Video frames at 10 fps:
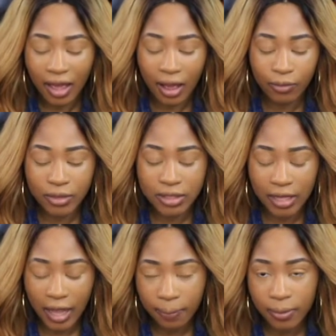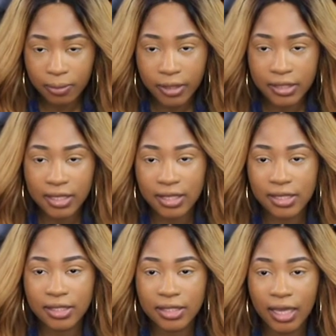I wasn't happy because at the
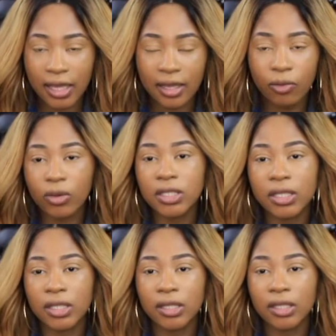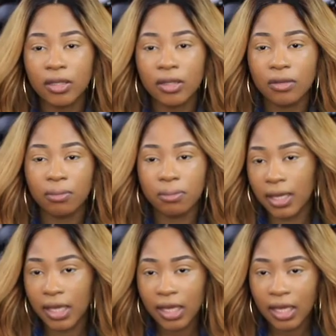end of the day, it wasn't
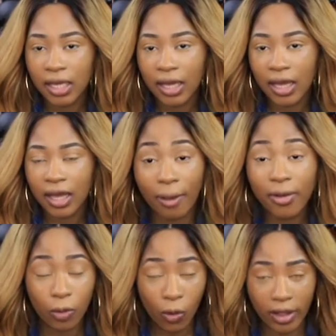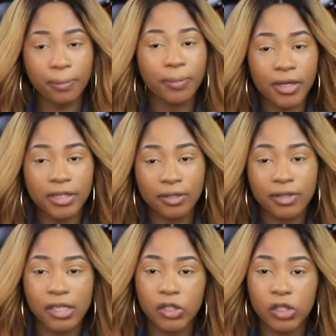me. I'm a quiet person,
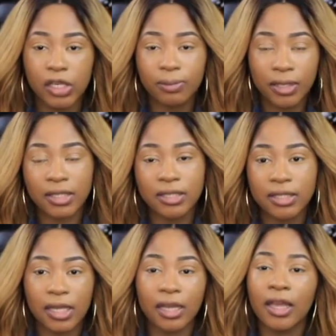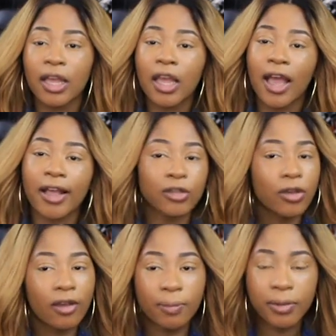really and truly, but at the end of the day, I do
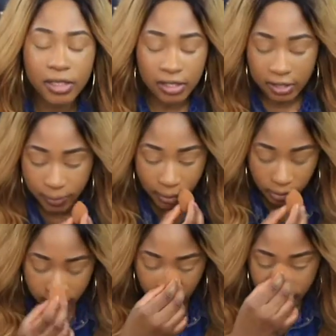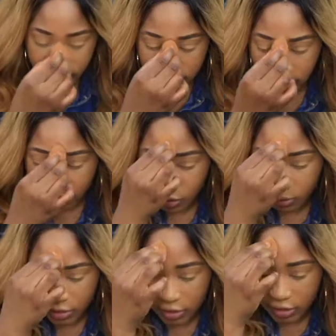have opinions about like certain
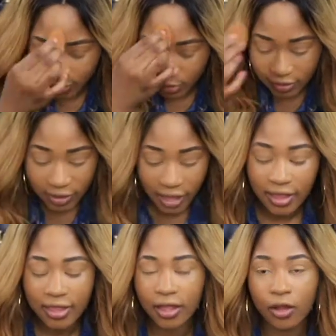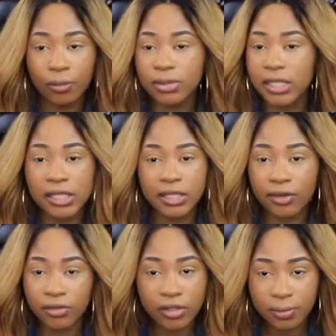subjects. Sometimes I think completely
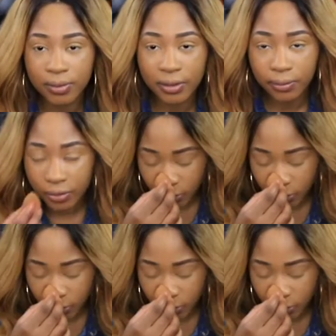different to people.